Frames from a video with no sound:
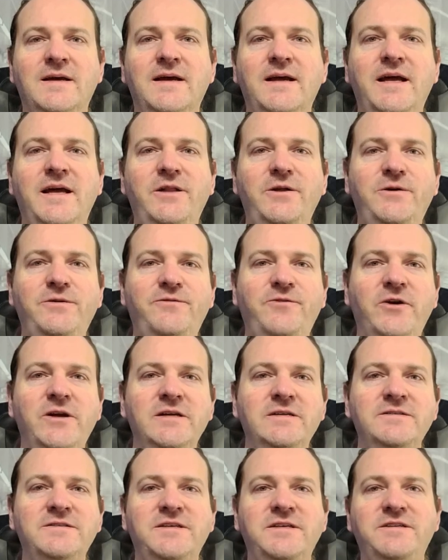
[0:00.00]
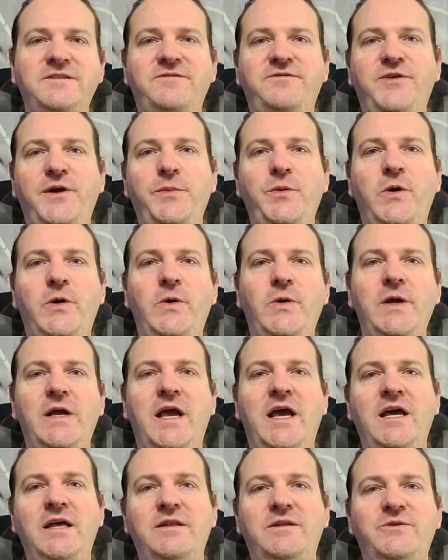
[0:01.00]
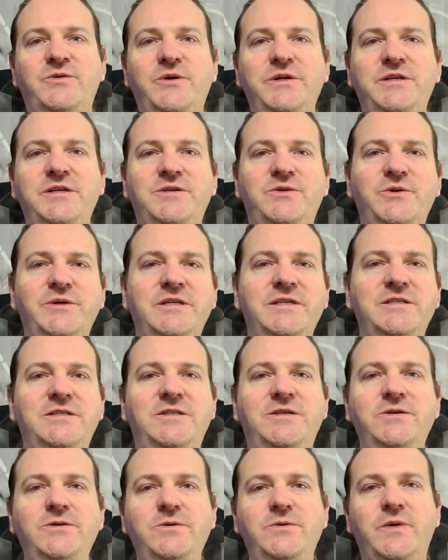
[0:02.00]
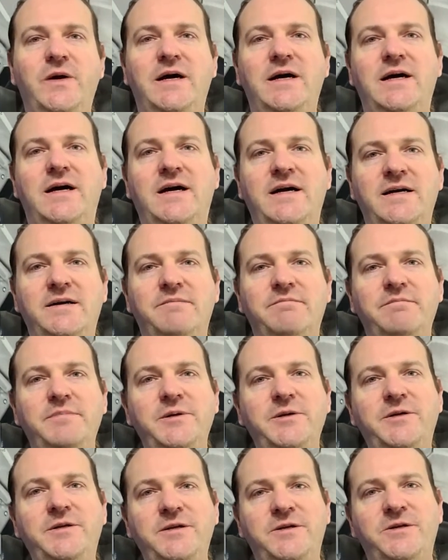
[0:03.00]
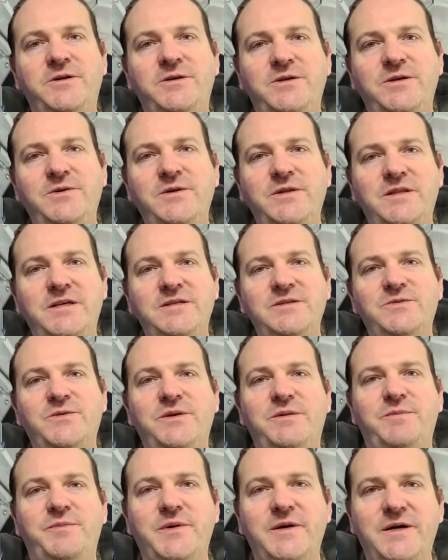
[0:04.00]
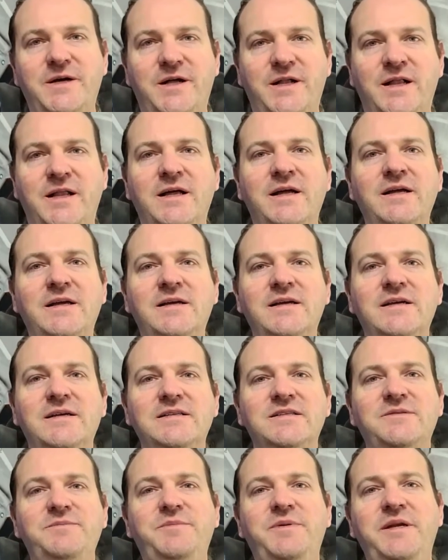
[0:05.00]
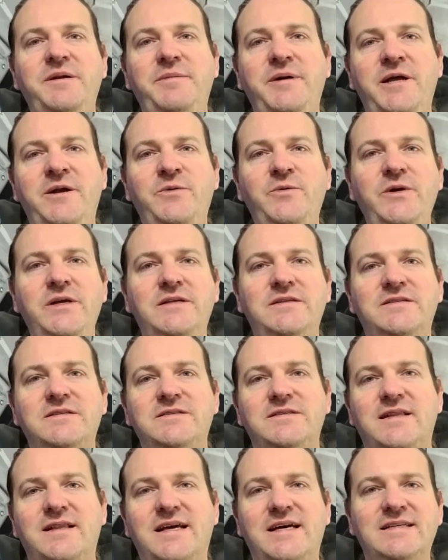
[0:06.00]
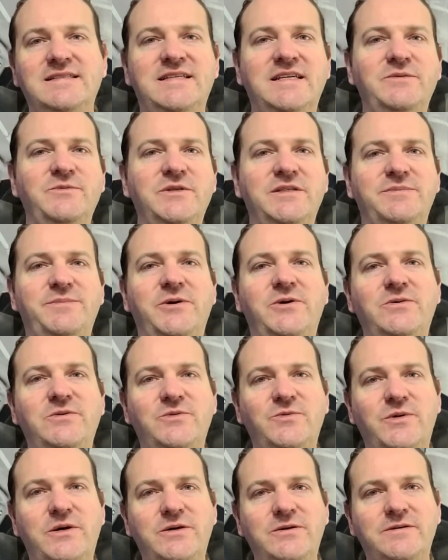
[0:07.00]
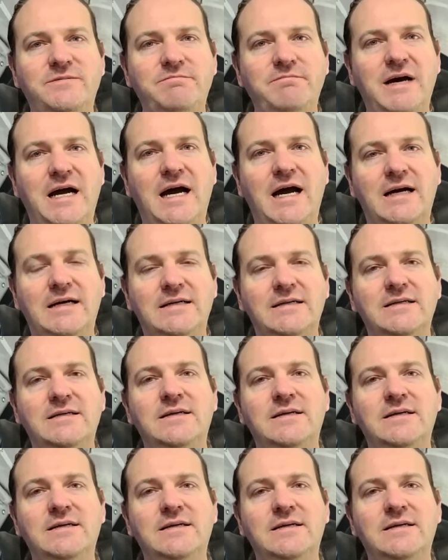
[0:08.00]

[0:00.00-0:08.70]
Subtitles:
Hello friends, it's February 8th, 2022. I am Bill and you're doing things with Bill. It's been about a week since the last time we spoke. Welcome back.